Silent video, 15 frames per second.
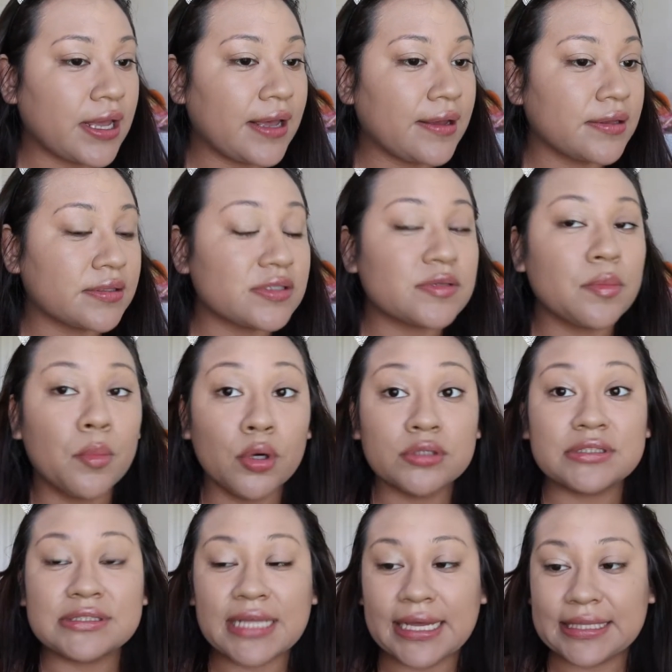It's
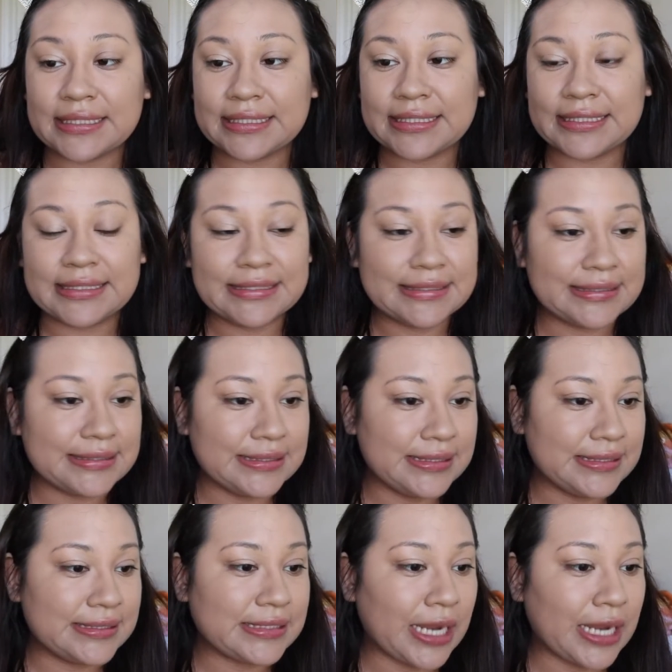most likely it is this